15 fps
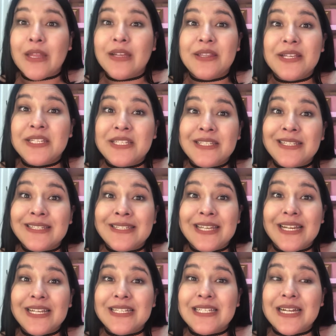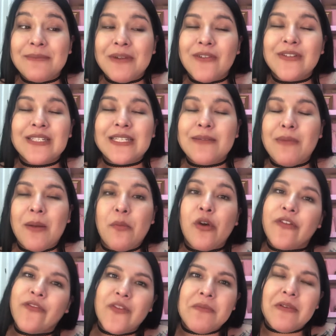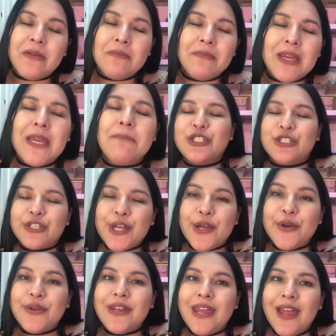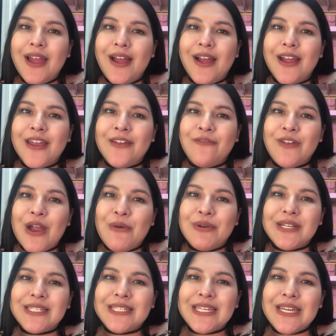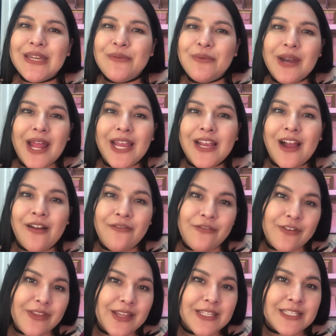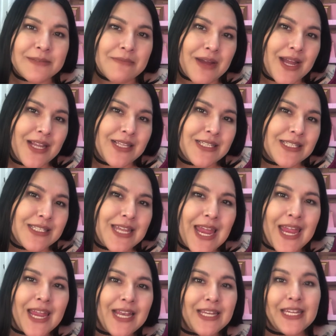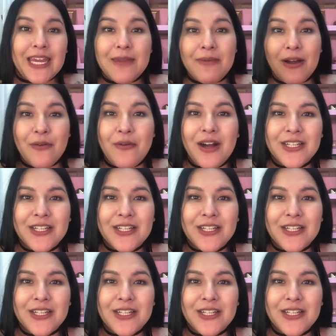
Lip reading: This is the second time I received my MorpheMe. So yeah, if y'all want to see what I got for this month, then keep on